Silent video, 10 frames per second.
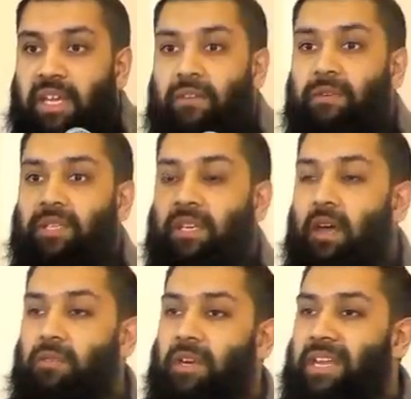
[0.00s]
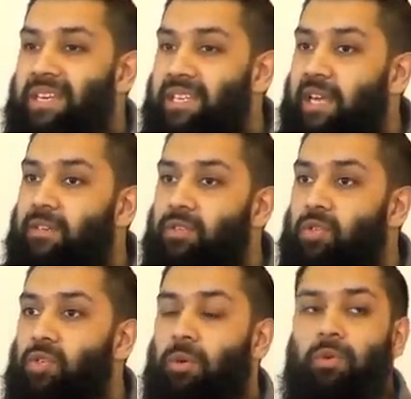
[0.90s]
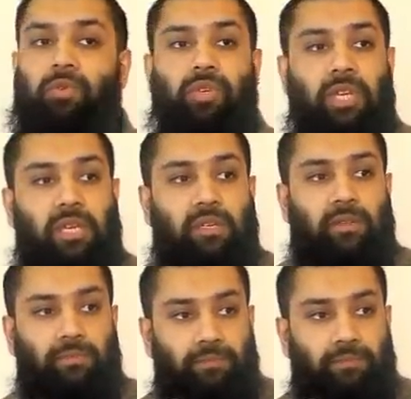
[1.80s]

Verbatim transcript: that if a servant intends to do a good deed,